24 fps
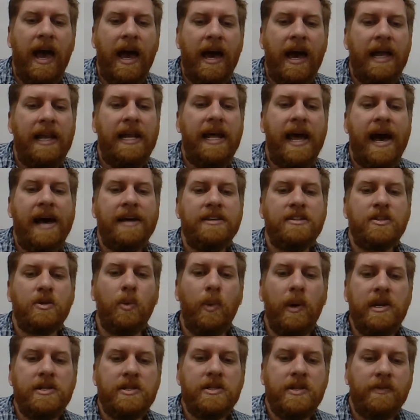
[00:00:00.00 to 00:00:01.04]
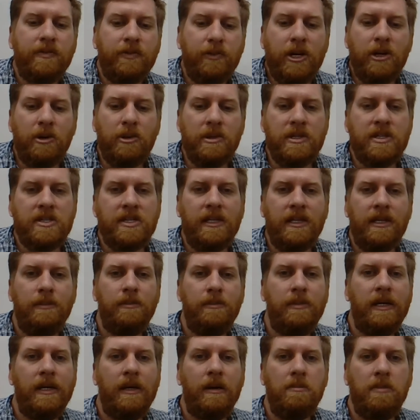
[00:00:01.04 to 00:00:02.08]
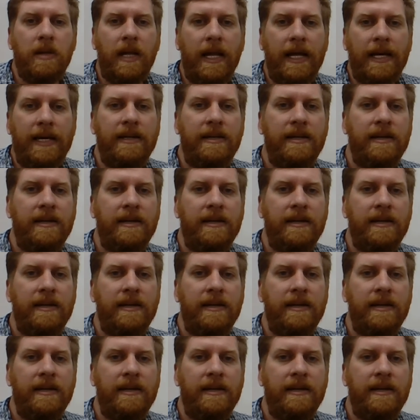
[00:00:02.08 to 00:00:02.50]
And I ask, what is the frequency being played?